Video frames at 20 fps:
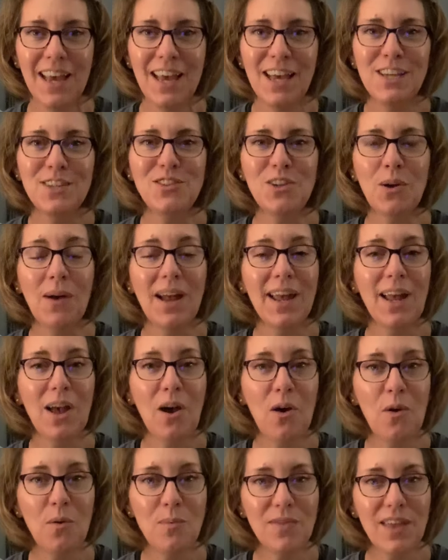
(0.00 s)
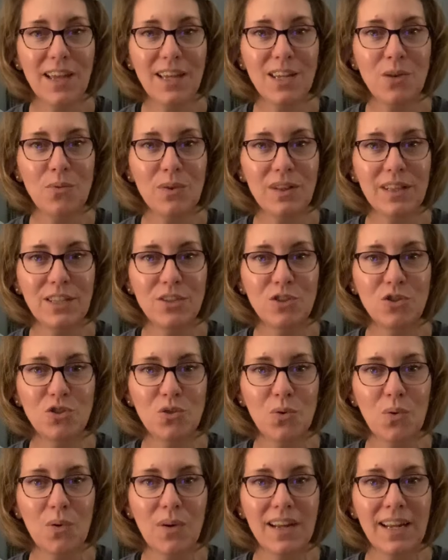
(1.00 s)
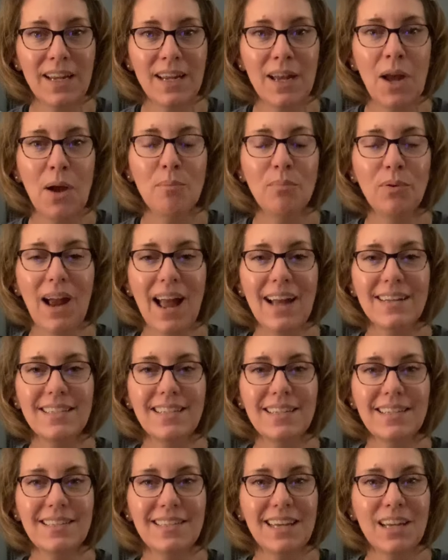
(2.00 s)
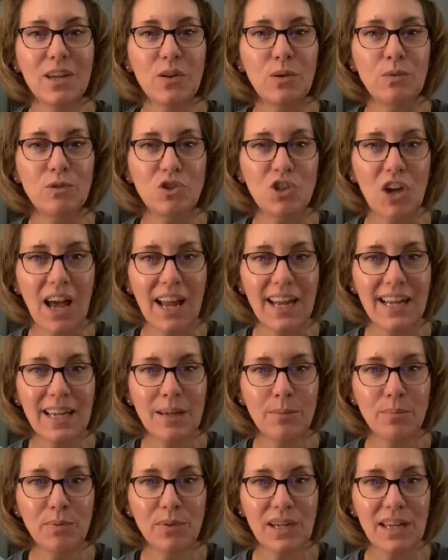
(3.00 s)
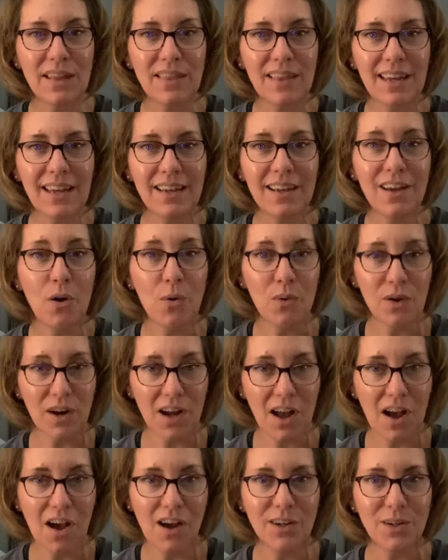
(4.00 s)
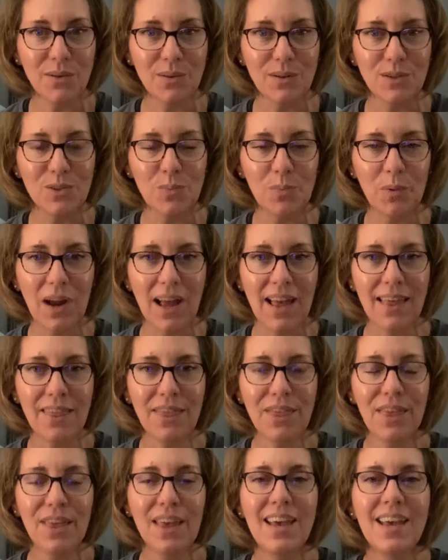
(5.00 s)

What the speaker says: So I hope that you will enjoy practicing Ujjayi breathing, or Conqueror's breath,